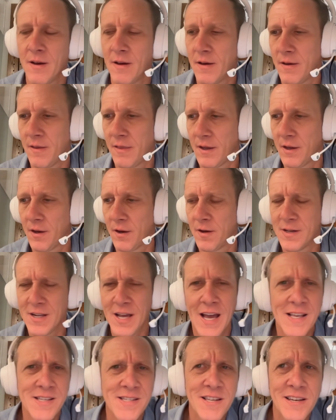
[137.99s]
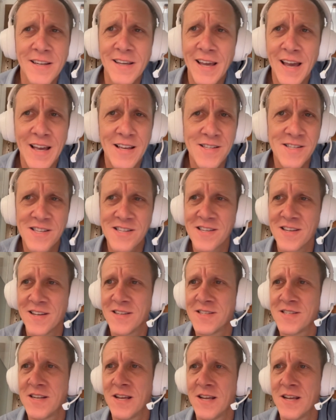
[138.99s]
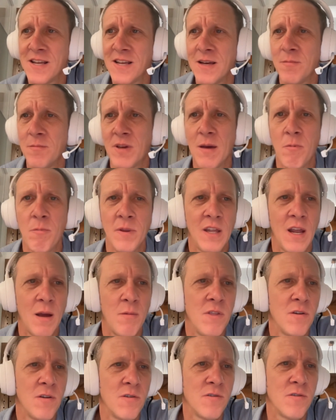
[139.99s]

think Audacity has a stem capability. I mean,